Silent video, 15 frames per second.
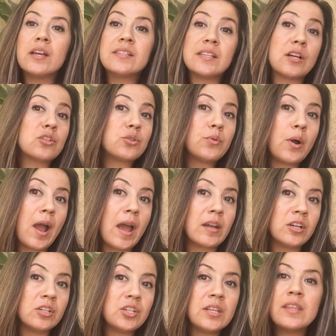sexual
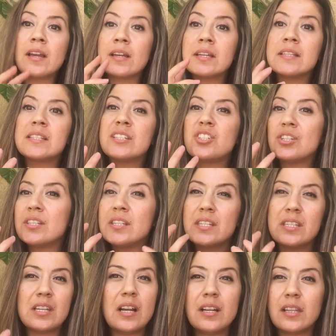energy that gets
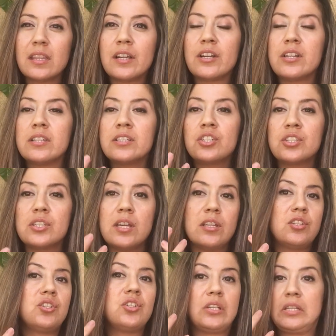just stuck there.
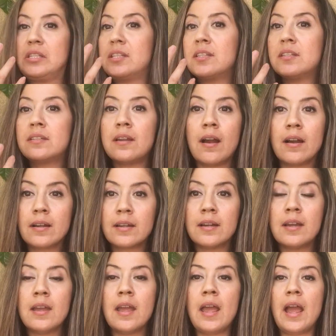It's just stuck.
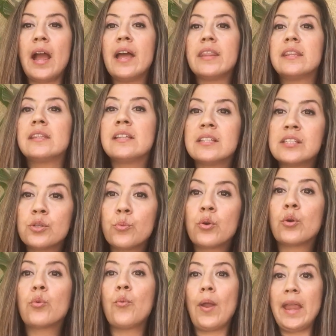And
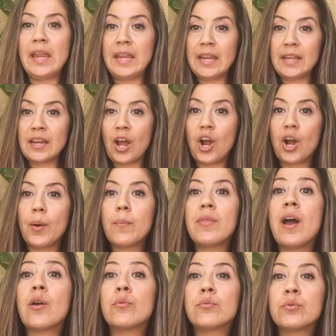we're waking up
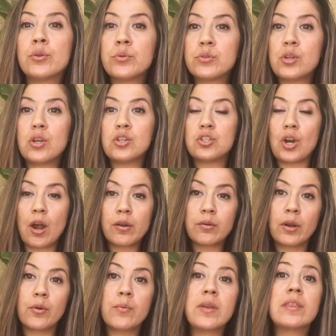that root
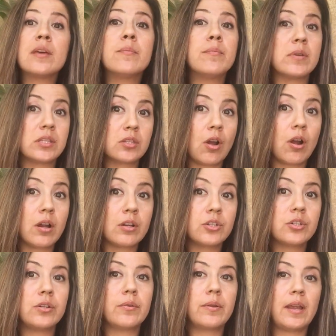chakra with
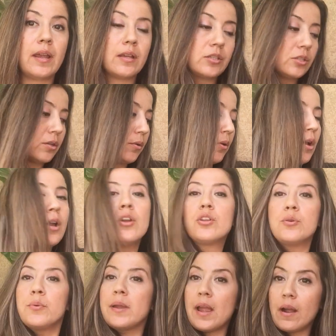massage. Okay, so
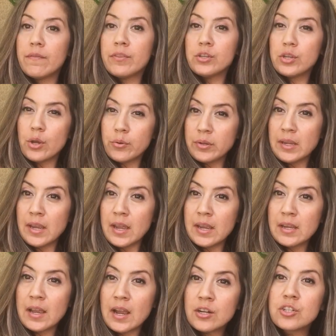we have the Yoni
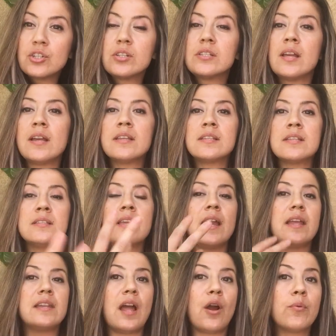egg exercises,
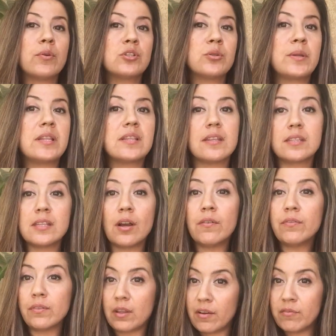and now we're doing the
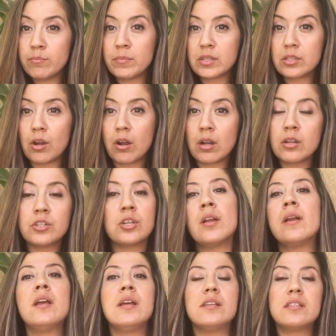self-love massage.
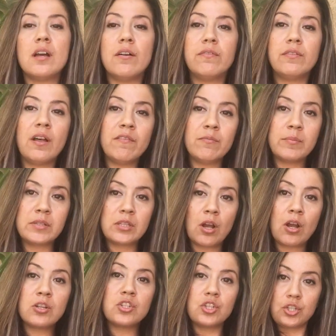Self-love
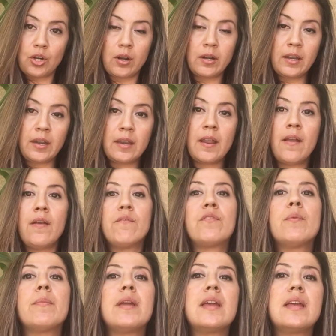massage starting
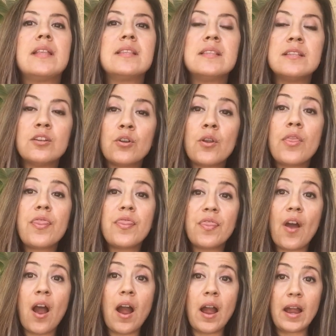from the inner
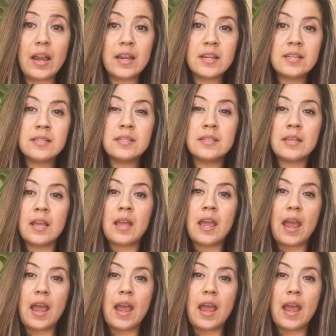thighs,